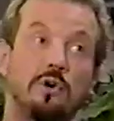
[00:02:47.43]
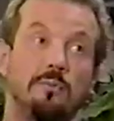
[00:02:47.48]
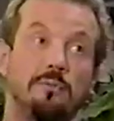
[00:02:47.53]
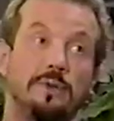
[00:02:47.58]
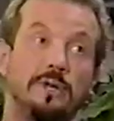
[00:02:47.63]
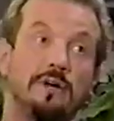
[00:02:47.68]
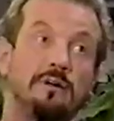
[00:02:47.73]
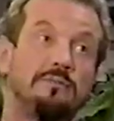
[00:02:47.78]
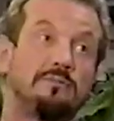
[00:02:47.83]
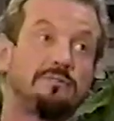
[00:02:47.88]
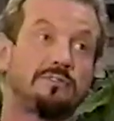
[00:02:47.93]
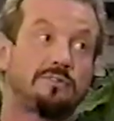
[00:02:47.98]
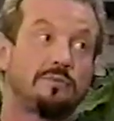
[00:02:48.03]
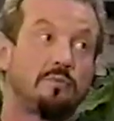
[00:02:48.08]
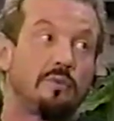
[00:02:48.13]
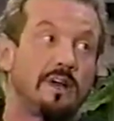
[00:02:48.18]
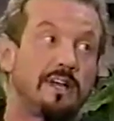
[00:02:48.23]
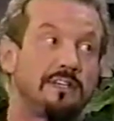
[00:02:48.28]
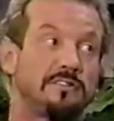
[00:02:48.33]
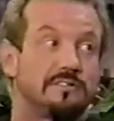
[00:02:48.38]
oatmeal,
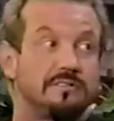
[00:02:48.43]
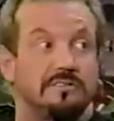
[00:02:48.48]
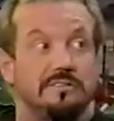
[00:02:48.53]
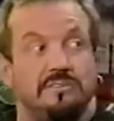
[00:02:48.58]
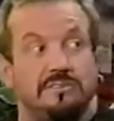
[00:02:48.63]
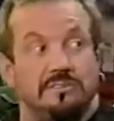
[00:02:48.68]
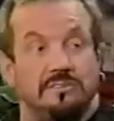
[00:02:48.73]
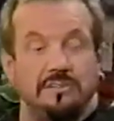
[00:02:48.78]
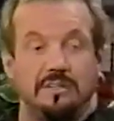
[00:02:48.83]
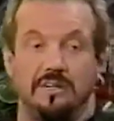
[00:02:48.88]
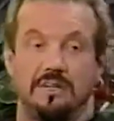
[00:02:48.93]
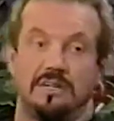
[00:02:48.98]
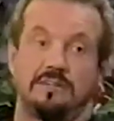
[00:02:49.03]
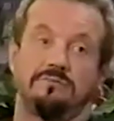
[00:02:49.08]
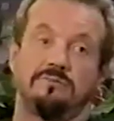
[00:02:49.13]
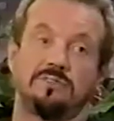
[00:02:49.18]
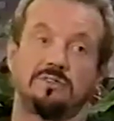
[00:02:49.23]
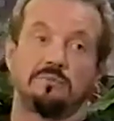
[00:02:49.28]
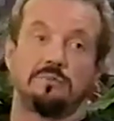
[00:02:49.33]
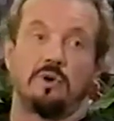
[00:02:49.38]
some raisins, and
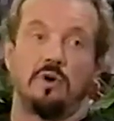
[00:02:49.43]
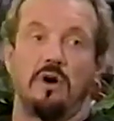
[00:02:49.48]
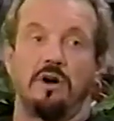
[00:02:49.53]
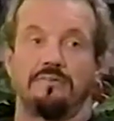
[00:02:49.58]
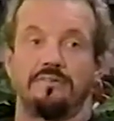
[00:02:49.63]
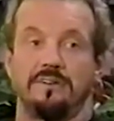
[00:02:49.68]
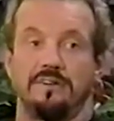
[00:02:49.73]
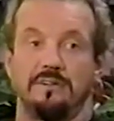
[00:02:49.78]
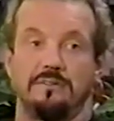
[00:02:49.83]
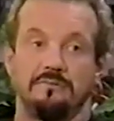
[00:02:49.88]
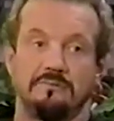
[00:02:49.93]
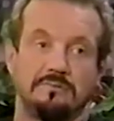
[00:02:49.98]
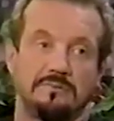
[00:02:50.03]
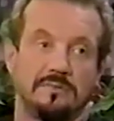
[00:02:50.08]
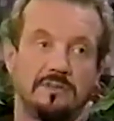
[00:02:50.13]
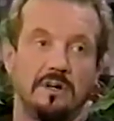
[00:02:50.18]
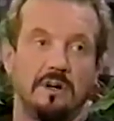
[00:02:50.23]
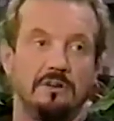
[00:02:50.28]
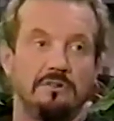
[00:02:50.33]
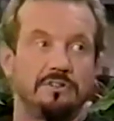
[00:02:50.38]
some coffee and
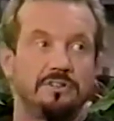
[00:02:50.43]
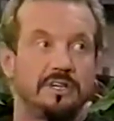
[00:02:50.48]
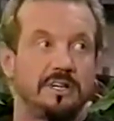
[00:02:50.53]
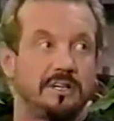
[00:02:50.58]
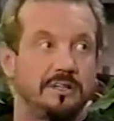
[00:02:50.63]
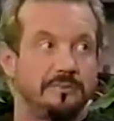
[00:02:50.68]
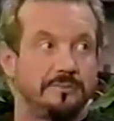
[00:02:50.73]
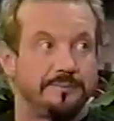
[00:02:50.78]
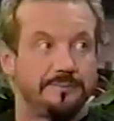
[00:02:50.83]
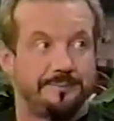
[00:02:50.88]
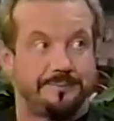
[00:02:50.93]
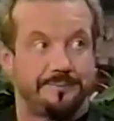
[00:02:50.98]
OJ.